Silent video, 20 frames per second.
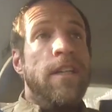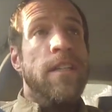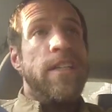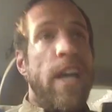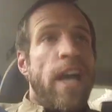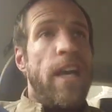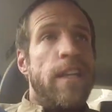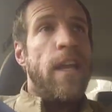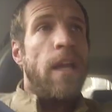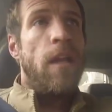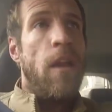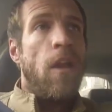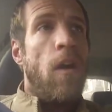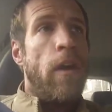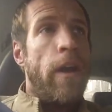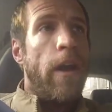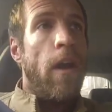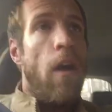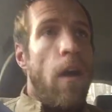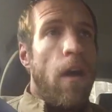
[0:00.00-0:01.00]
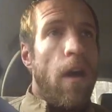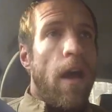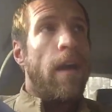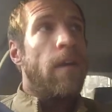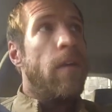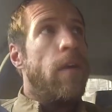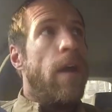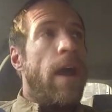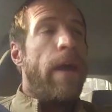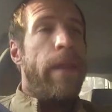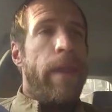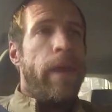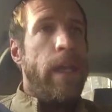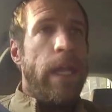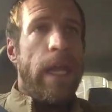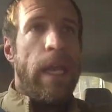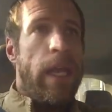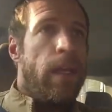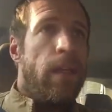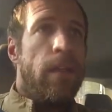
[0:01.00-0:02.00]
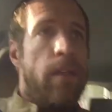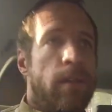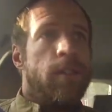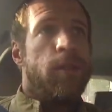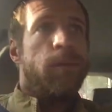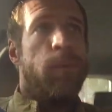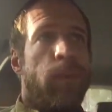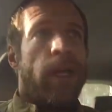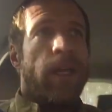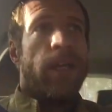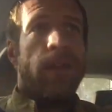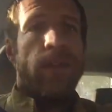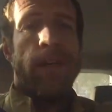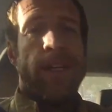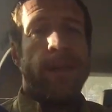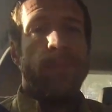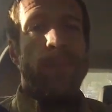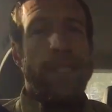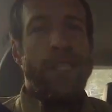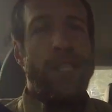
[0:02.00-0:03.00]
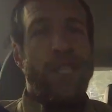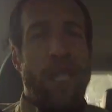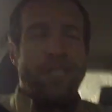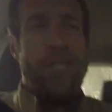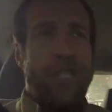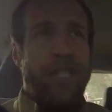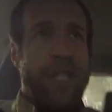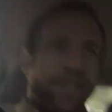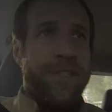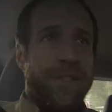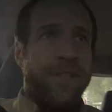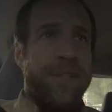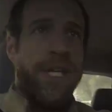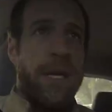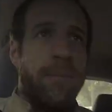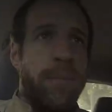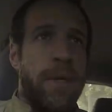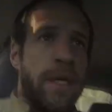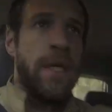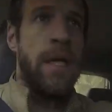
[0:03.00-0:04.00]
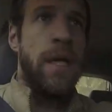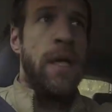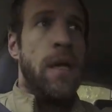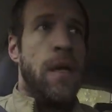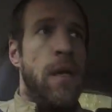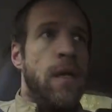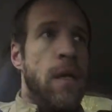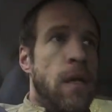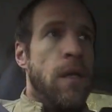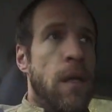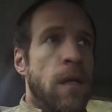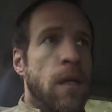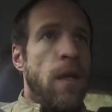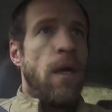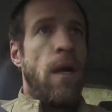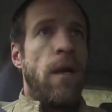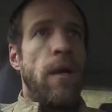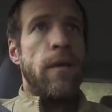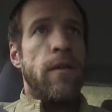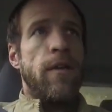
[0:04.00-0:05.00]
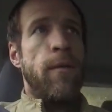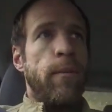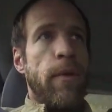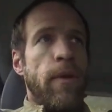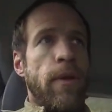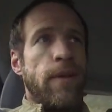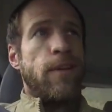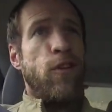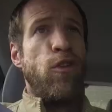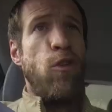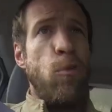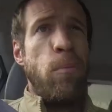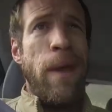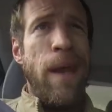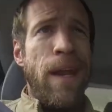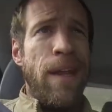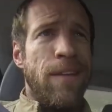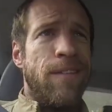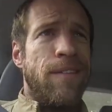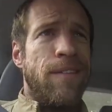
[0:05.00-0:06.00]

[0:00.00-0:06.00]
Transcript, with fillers: take that long at all. I don't know how they did it. It was like, like magicians or something. It took me like two minutes.